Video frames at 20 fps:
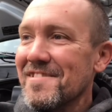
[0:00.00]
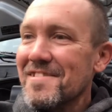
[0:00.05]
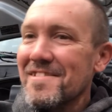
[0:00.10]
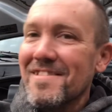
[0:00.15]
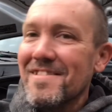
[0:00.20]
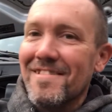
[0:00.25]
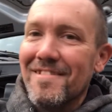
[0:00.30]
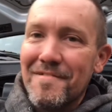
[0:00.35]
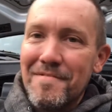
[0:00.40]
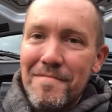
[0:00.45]

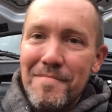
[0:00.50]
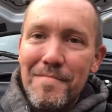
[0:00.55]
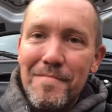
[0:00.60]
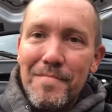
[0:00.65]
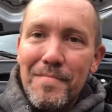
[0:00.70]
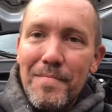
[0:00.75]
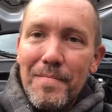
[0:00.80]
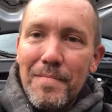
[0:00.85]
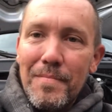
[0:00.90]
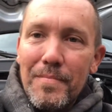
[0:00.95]

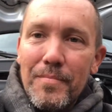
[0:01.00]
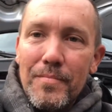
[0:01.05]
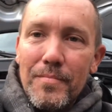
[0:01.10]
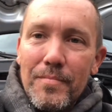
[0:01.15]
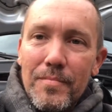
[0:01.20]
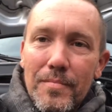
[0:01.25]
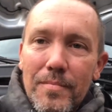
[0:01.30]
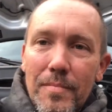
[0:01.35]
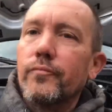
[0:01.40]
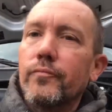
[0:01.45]

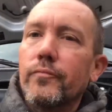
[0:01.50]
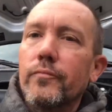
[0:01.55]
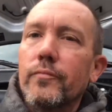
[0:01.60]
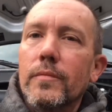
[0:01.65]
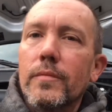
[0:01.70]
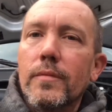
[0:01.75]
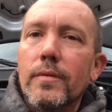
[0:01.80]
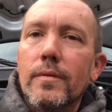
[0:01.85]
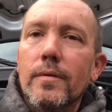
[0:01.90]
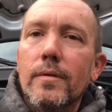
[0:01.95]

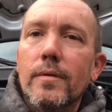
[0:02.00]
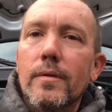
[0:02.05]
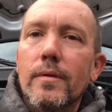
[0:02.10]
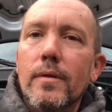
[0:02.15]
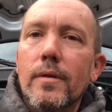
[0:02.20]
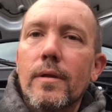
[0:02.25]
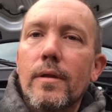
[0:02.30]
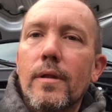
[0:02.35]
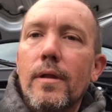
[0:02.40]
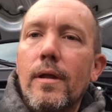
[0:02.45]

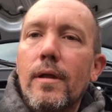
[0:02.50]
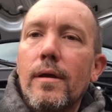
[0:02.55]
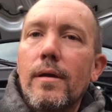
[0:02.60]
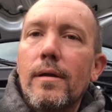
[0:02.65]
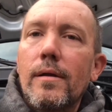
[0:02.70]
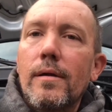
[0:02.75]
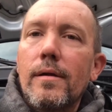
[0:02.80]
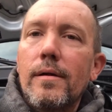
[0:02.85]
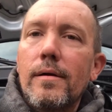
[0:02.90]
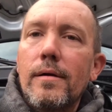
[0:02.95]

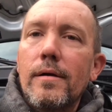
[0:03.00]
No one is speaking in this clip.